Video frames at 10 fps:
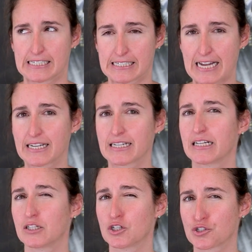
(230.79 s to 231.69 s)
that
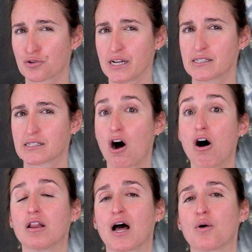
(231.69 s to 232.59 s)
illustrates
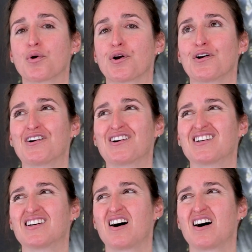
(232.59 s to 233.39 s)
all our